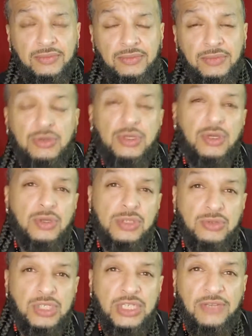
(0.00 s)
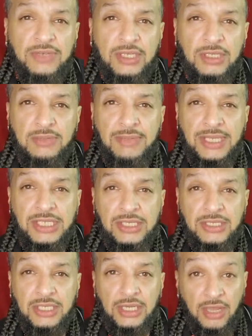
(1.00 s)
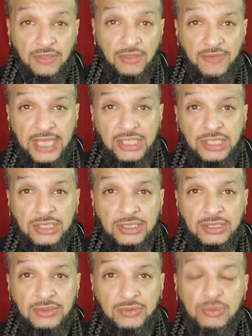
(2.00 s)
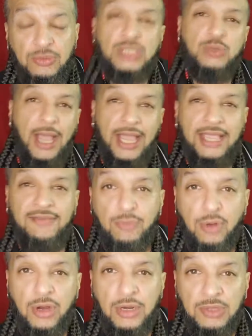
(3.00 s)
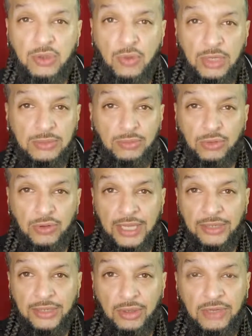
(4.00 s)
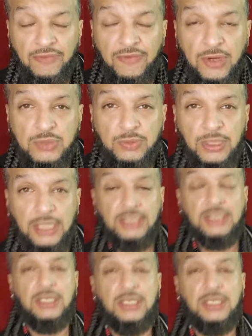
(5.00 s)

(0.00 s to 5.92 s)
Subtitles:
you can also shift dimensions in other fashions, which is why I even brought up the quantum Bruja doll in the first place.